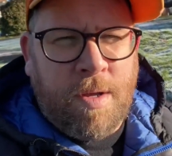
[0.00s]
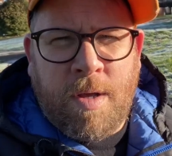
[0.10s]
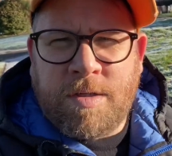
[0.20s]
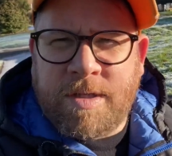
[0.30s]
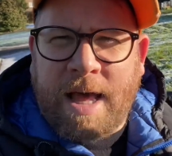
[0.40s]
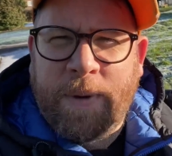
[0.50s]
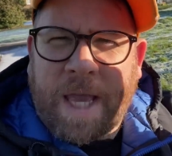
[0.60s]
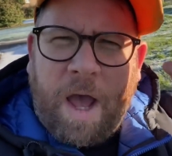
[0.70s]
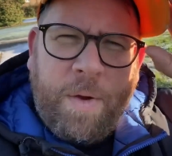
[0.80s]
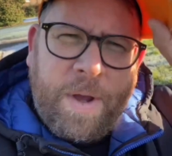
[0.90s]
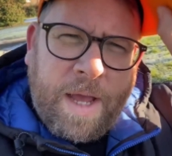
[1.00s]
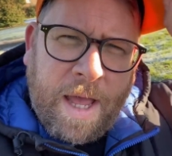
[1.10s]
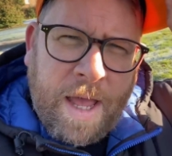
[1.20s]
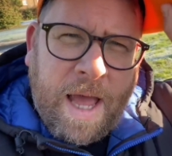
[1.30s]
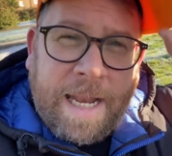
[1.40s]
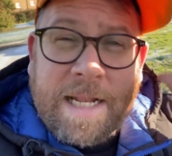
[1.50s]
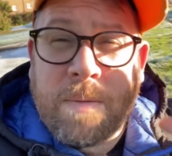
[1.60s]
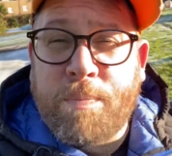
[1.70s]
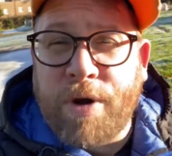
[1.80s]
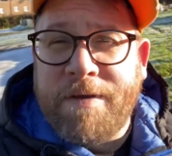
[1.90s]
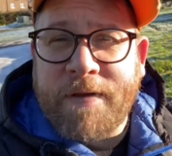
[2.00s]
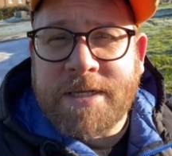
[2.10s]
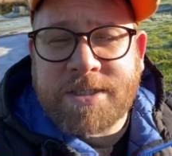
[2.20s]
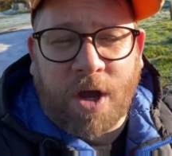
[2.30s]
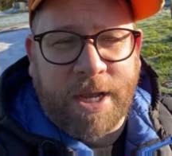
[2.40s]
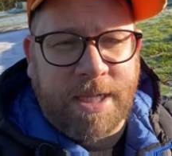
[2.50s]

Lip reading: So there we go, a little brief insight